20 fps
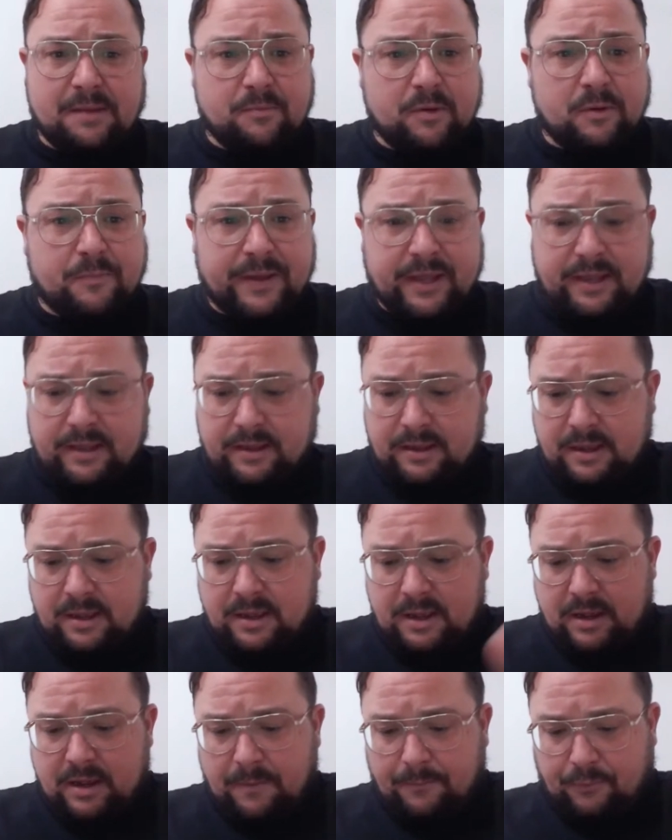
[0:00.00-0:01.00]
and then we beat
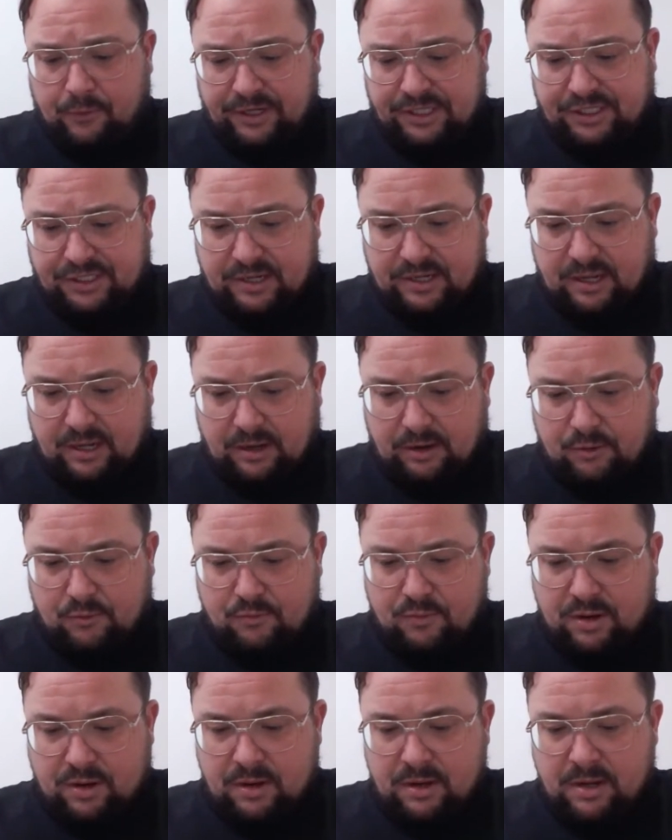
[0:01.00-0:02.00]
Preston at
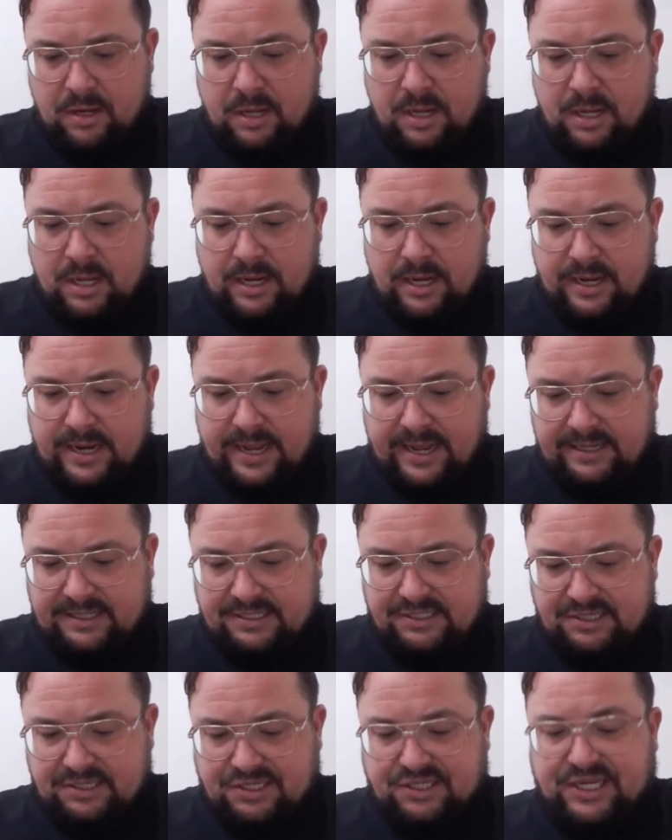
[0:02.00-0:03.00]
home
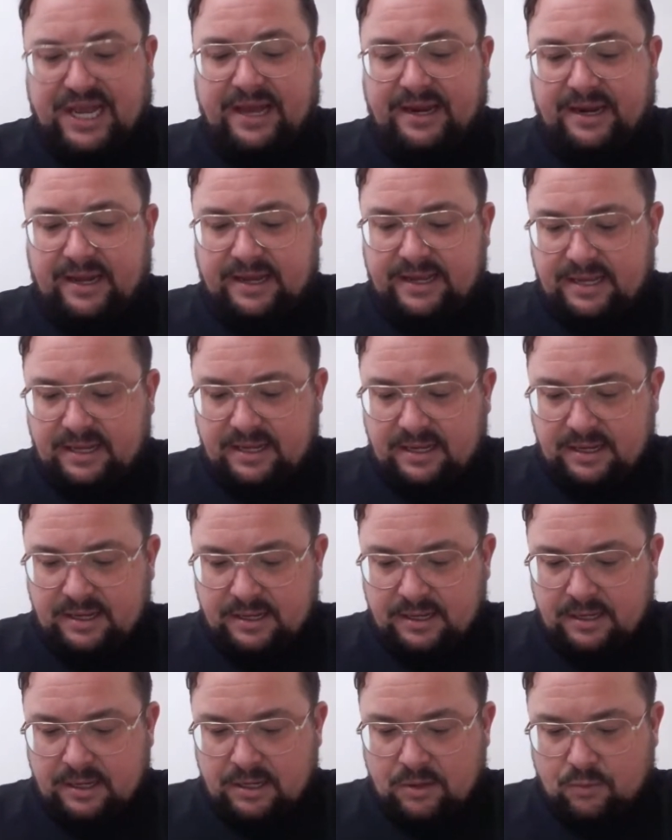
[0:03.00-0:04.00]
next Saturday.
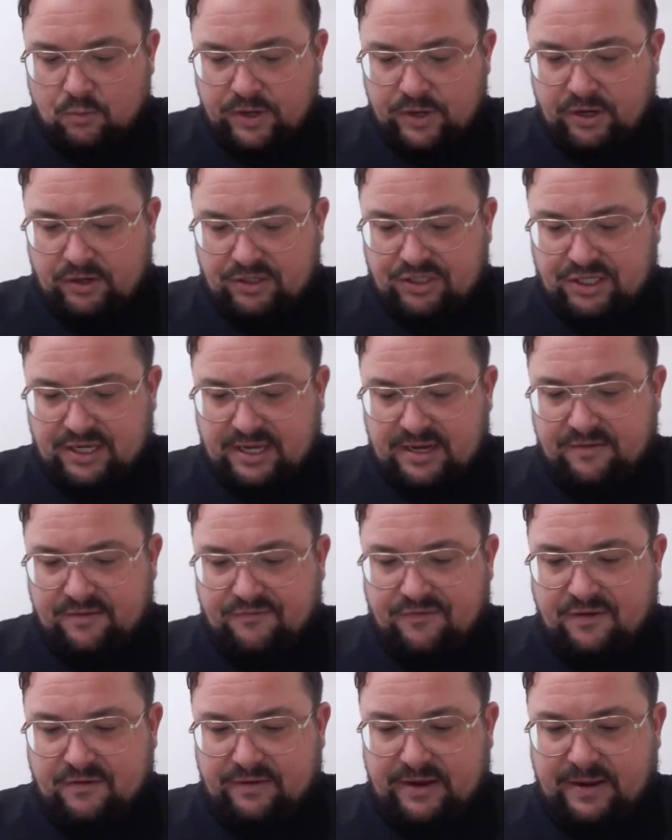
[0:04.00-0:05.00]
We are
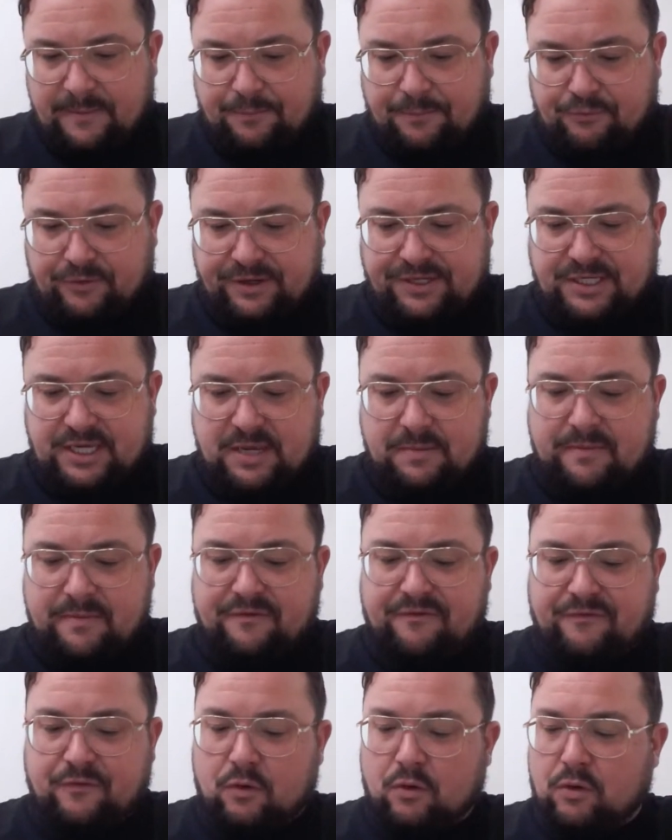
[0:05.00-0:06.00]
sitting very pretty
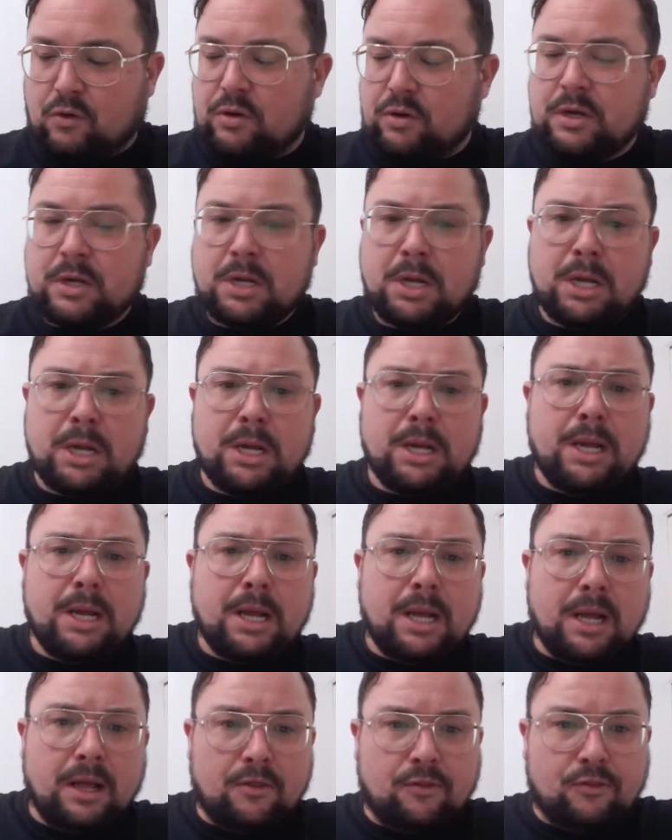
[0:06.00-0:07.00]
before
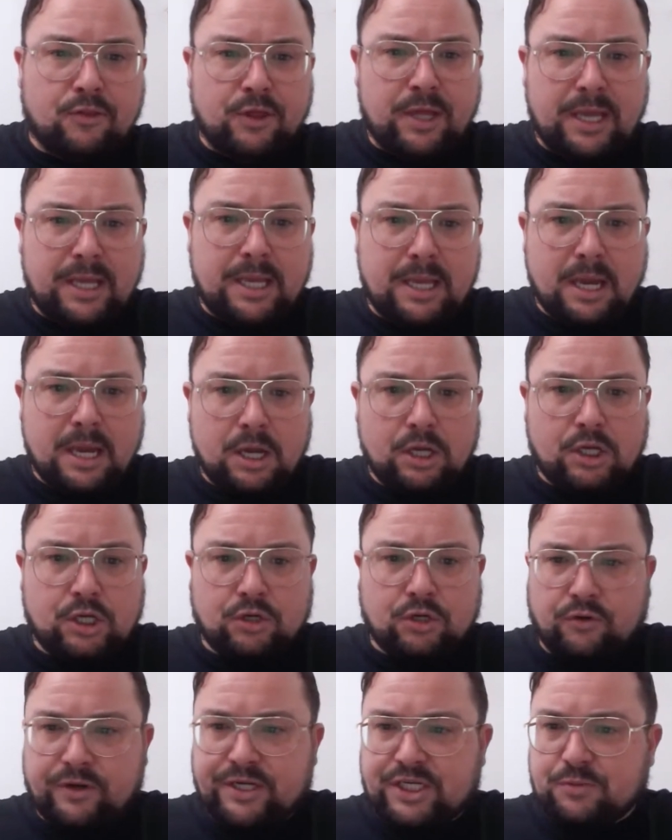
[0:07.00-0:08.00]
the
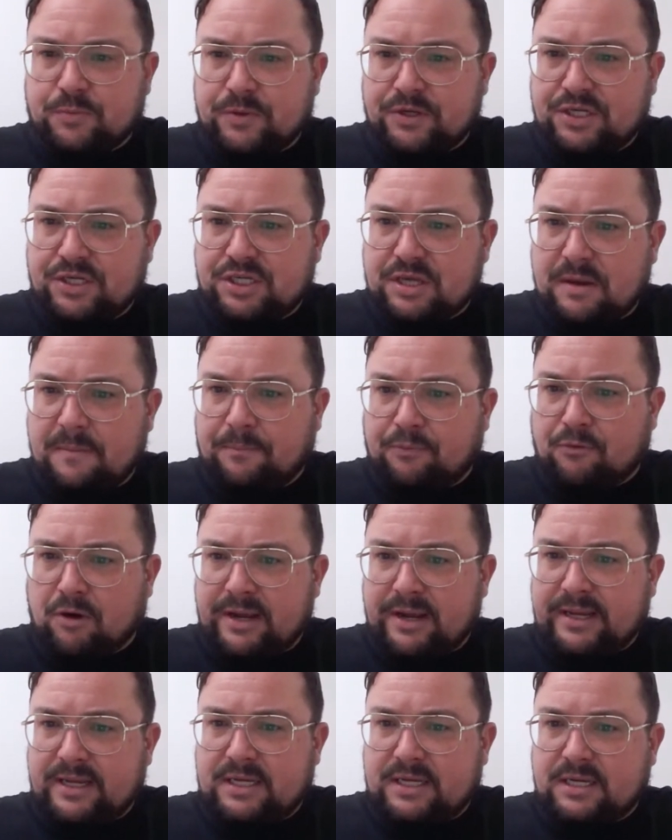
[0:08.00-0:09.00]
Christmas
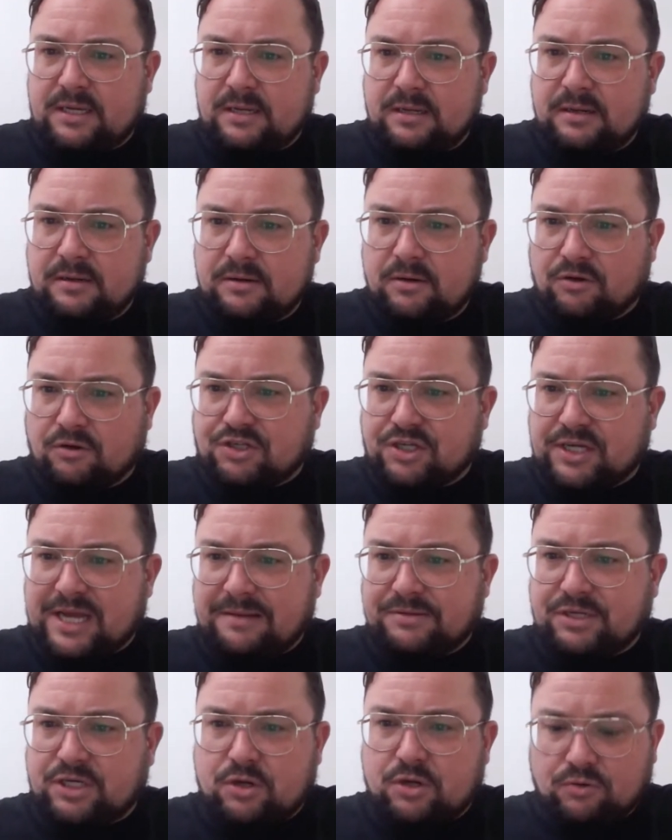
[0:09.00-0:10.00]
break. Lots of
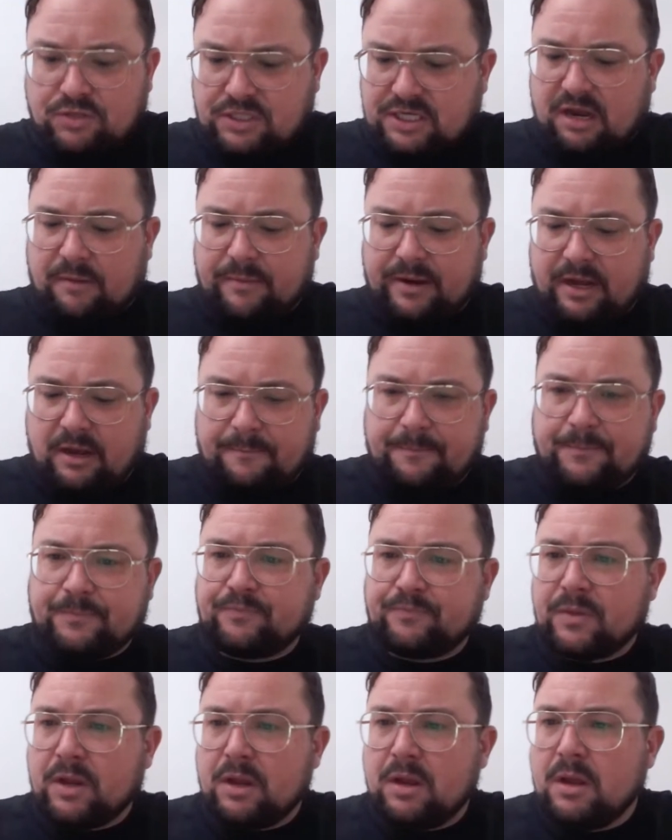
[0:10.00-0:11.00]
games, of course, coming up
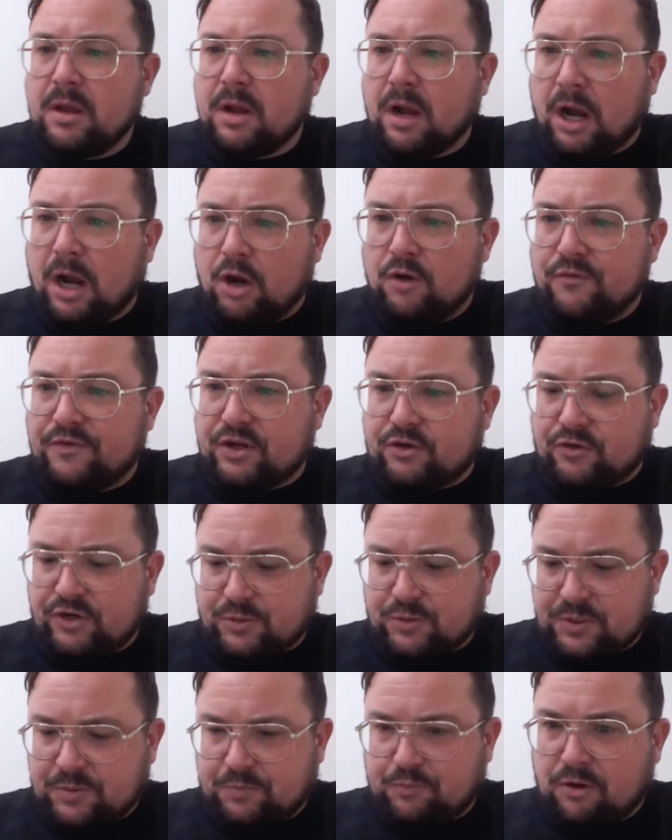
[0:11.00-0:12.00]
over the
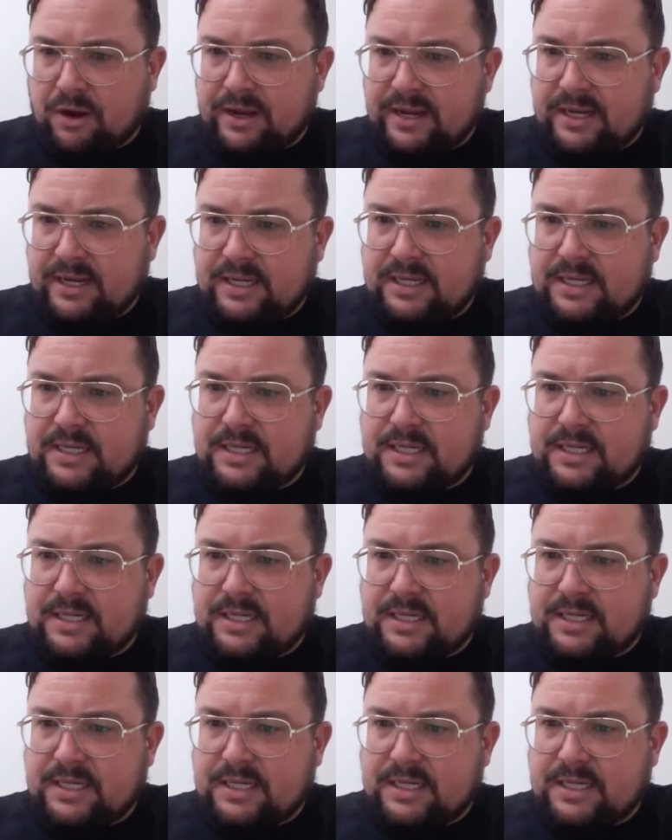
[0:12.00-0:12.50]
Christmas break.